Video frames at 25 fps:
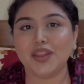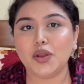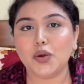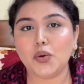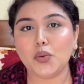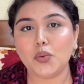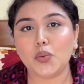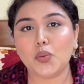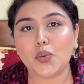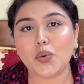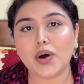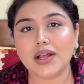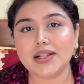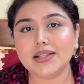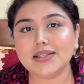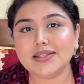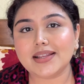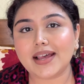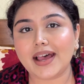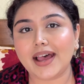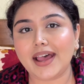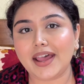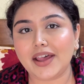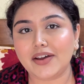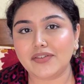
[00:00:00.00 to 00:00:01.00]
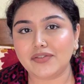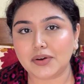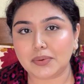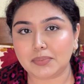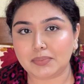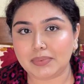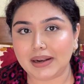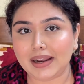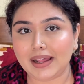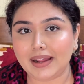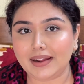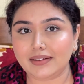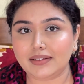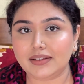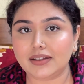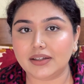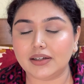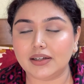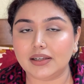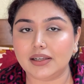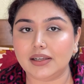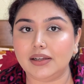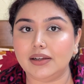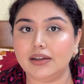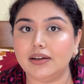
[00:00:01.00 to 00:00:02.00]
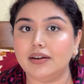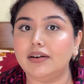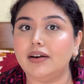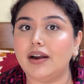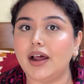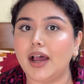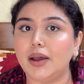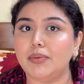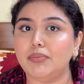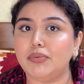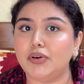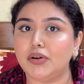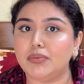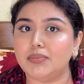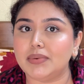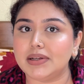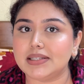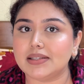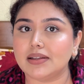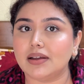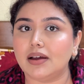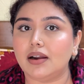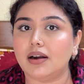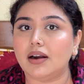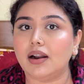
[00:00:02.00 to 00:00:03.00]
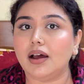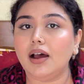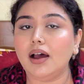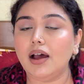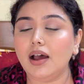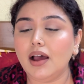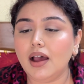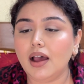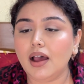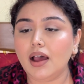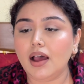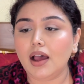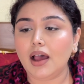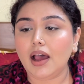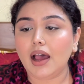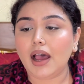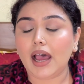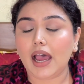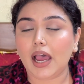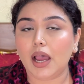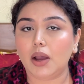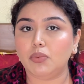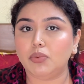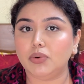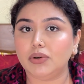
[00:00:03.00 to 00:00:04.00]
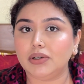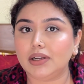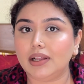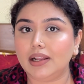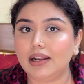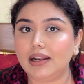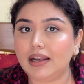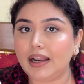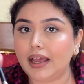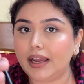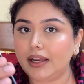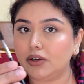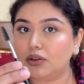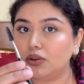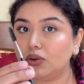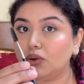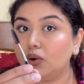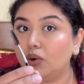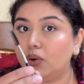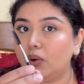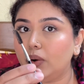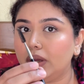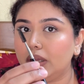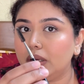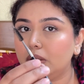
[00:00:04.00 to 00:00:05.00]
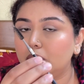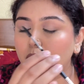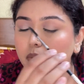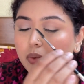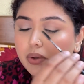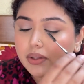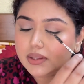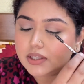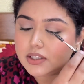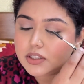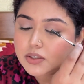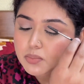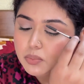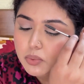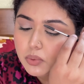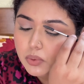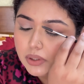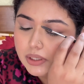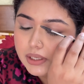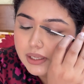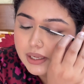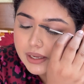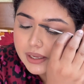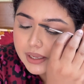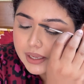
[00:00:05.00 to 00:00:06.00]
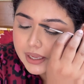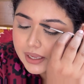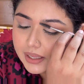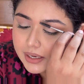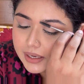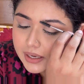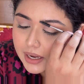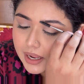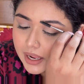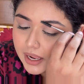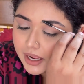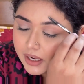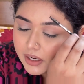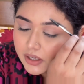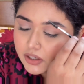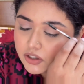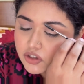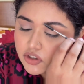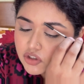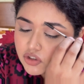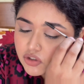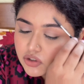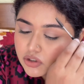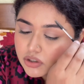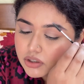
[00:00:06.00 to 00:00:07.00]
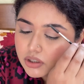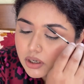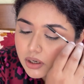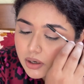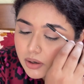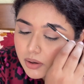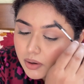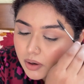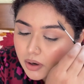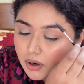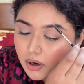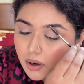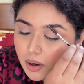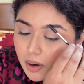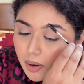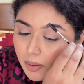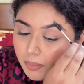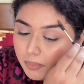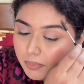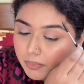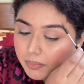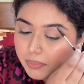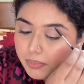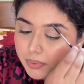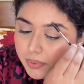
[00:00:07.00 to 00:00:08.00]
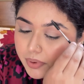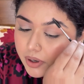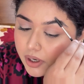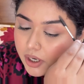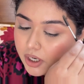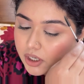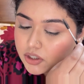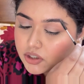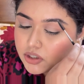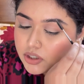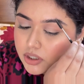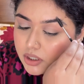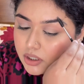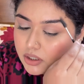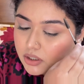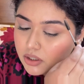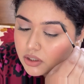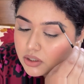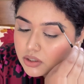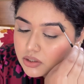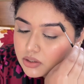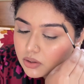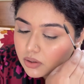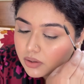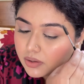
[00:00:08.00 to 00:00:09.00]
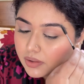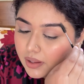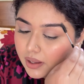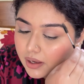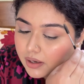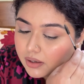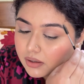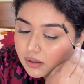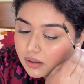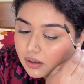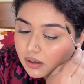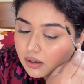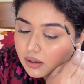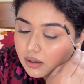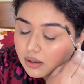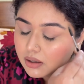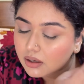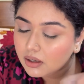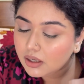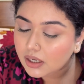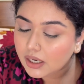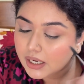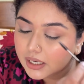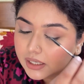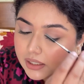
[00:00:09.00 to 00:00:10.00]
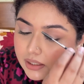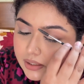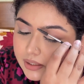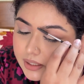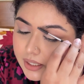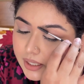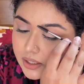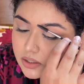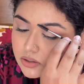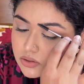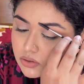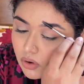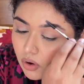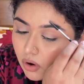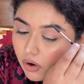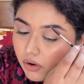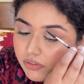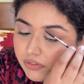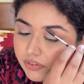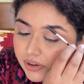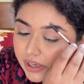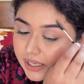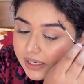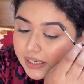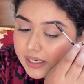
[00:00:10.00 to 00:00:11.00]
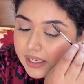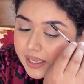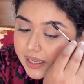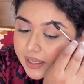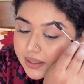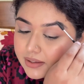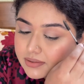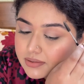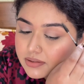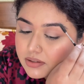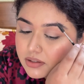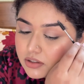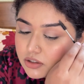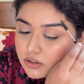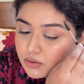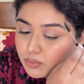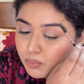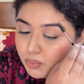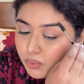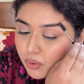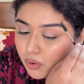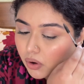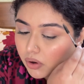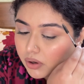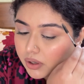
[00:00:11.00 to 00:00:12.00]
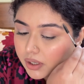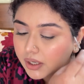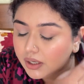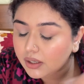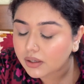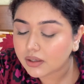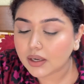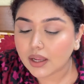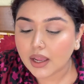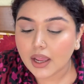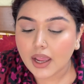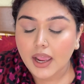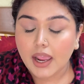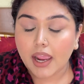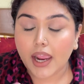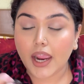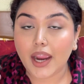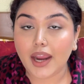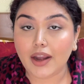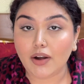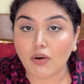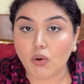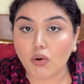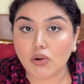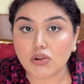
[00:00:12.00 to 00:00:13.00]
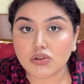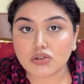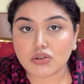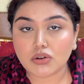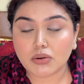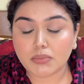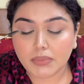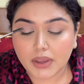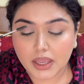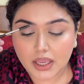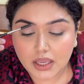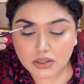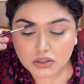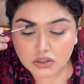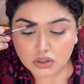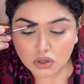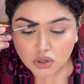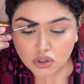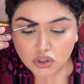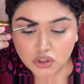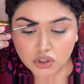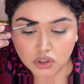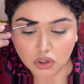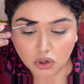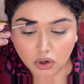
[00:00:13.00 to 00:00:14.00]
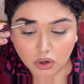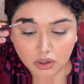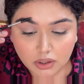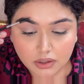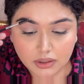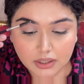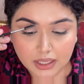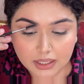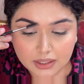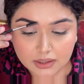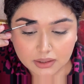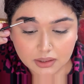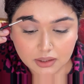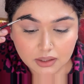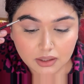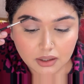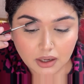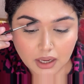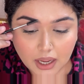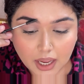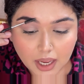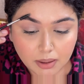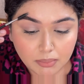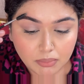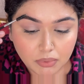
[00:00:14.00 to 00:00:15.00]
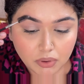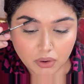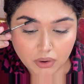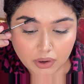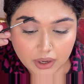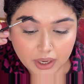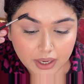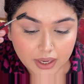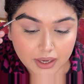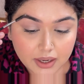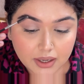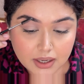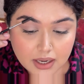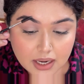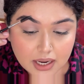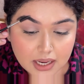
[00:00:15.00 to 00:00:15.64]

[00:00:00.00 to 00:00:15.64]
Once I have applied the clear eyebrow mascara, I would like to go in with the spoolie again and just brush it so that it takes off any excess product and also makes sure that the eyebrow hair